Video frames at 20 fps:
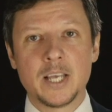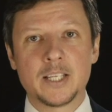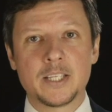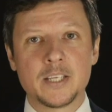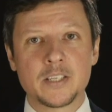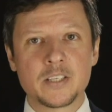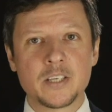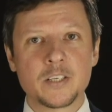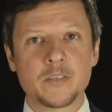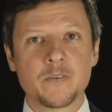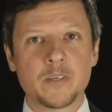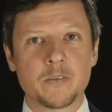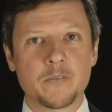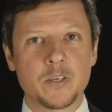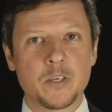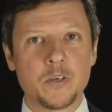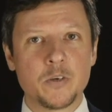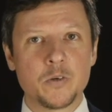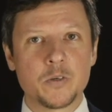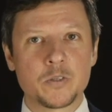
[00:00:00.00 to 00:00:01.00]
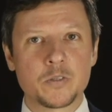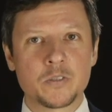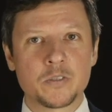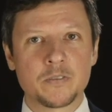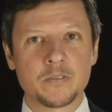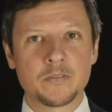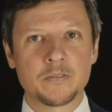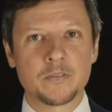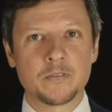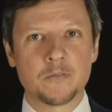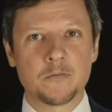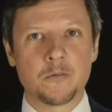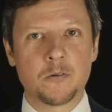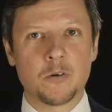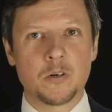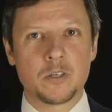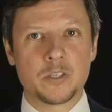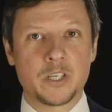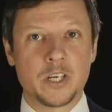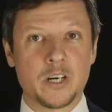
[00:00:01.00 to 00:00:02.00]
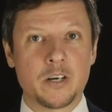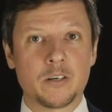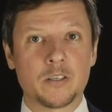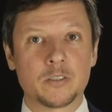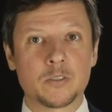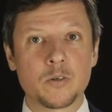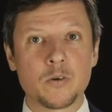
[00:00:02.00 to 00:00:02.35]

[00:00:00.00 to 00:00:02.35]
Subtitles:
This is what we use for general